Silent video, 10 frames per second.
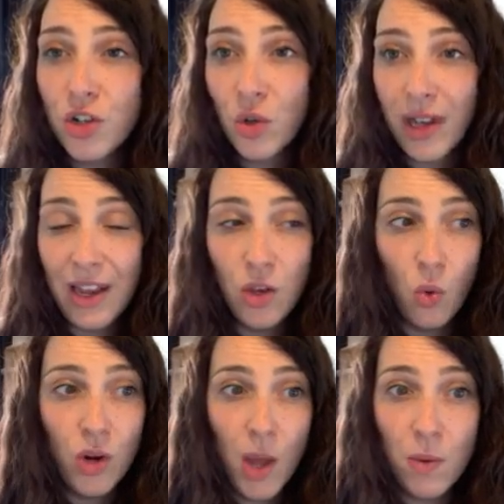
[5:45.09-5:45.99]
so again
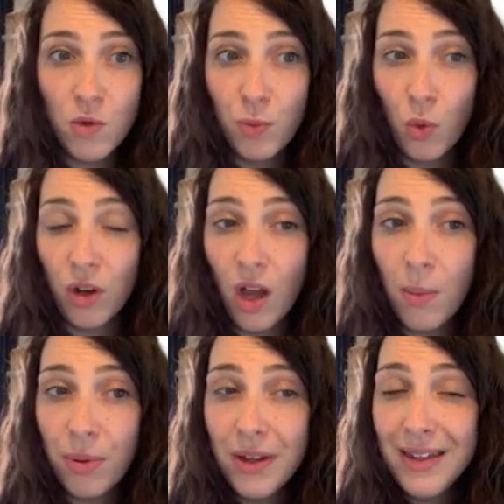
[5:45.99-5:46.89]
knowing how it was broken
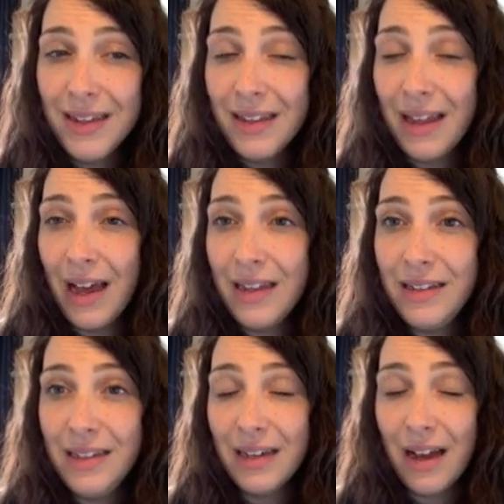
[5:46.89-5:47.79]
up. The
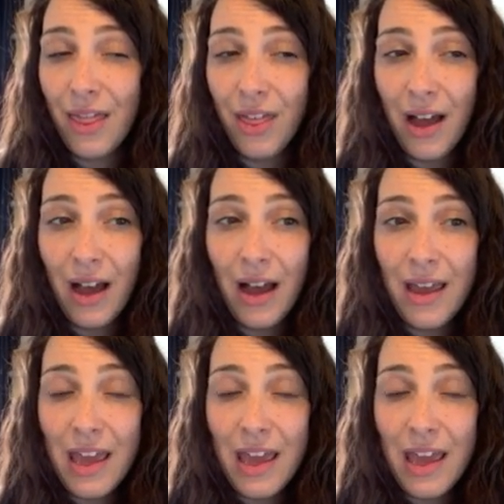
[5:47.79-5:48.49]
idea that